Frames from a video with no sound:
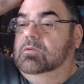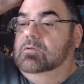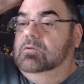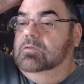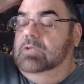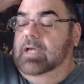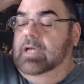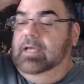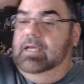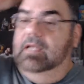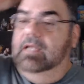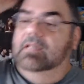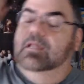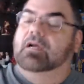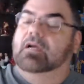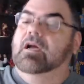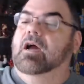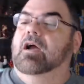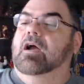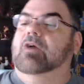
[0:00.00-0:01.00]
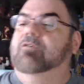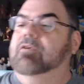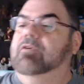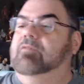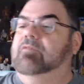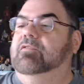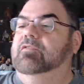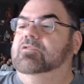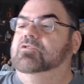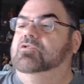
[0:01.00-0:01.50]
Taking the car in
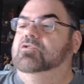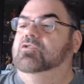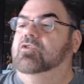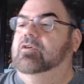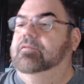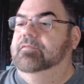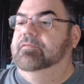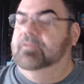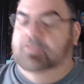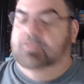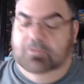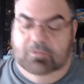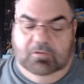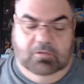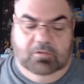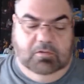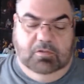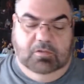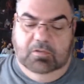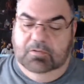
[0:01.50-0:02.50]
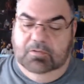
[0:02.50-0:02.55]
for service. Oh,